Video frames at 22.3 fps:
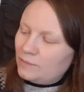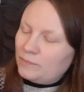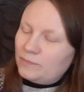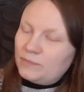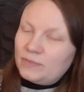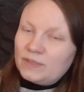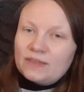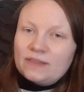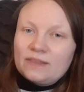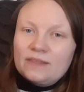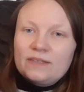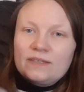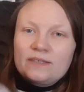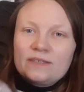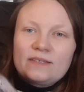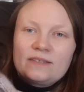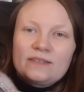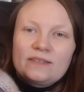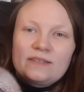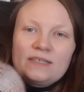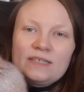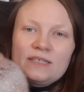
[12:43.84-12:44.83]
But
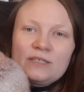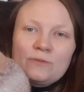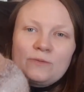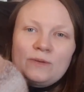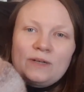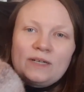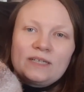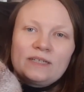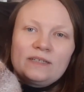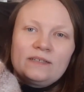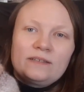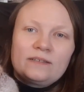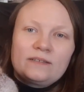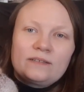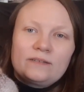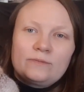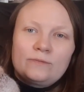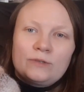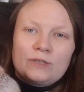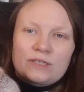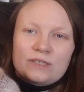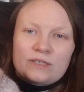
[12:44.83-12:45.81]
this one
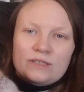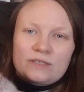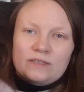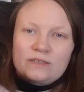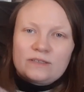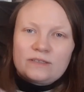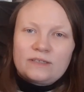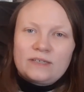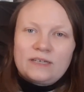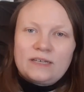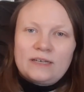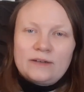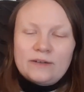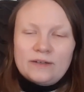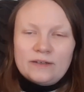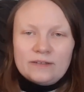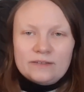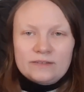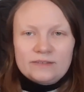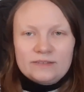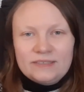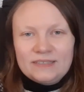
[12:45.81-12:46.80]
was a
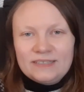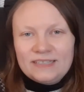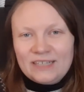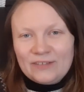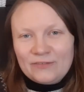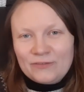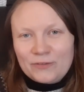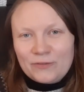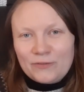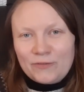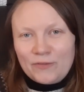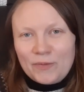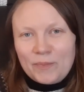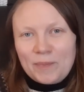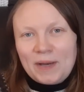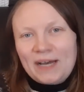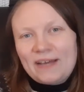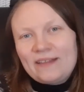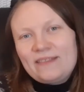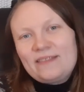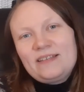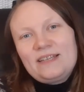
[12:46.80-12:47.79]
leftover
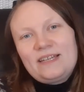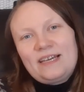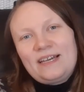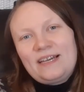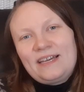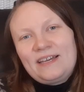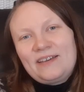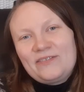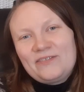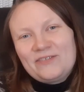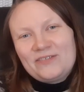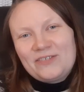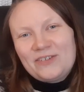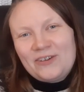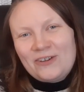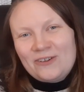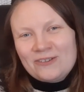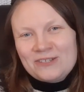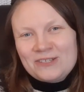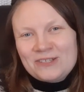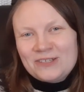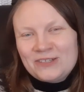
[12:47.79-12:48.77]
part that I have
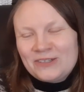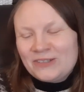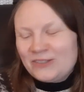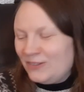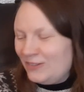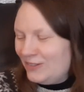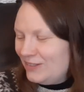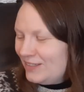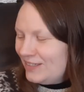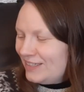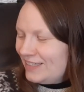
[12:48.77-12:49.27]
also